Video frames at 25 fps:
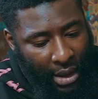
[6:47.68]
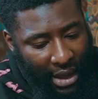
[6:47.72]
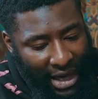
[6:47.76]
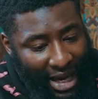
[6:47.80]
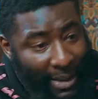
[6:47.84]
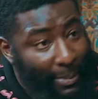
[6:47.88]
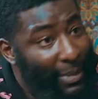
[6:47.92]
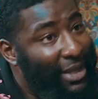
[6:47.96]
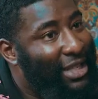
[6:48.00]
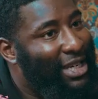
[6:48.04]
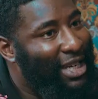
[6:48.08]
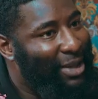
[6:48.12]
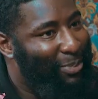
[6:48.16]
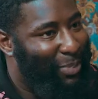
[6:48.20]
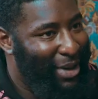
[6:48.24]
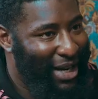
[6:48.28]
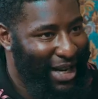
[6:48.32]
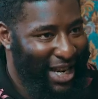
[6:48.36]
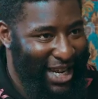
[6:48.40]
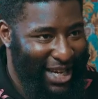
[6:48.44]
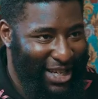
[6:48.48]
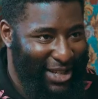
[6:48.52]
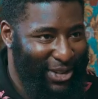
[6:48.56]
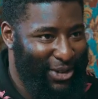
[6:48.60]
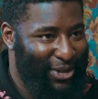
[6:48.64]
limited
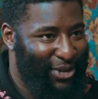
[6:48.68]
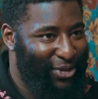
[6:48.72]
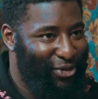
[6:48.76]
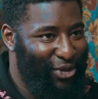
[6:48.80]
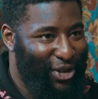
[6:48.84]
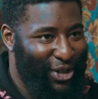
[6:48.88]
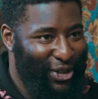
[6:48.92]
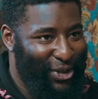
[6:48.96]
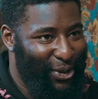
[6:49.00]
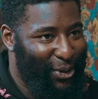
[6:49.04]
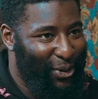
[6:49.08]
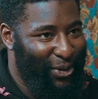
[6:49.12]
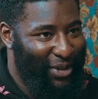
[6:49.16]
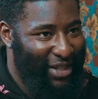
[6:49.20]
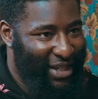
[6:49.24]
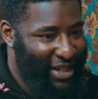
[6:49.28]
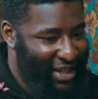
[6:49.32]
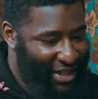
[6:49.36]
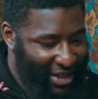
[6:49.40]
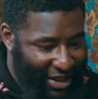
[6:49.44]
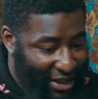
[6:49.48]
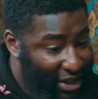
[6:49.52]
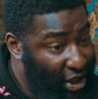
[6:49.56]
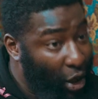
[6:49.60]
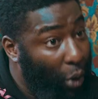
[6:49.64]
police
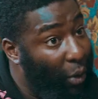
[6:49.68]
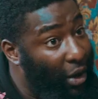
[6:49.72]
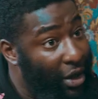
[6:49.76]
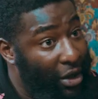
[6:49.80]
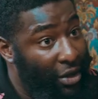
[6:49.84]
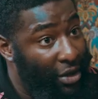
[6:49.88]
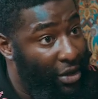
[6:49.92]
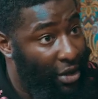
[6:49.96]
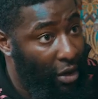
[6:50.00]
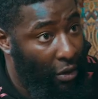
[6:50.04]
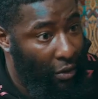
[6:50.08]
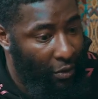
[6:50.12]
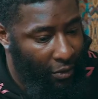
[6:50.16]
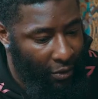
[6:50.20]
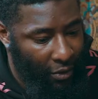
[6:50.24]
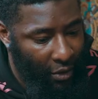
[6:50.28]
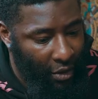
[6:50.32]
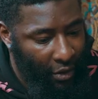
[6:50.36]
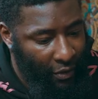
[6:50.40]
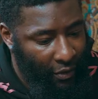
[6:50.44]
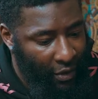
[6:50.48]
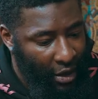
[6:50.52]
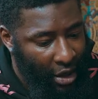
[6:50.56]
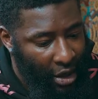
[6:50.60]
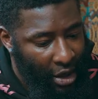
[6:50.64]
resources, and so on and so
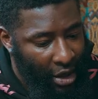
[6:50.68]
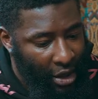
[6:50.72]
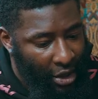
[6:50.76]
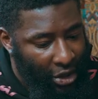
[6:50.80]
forth.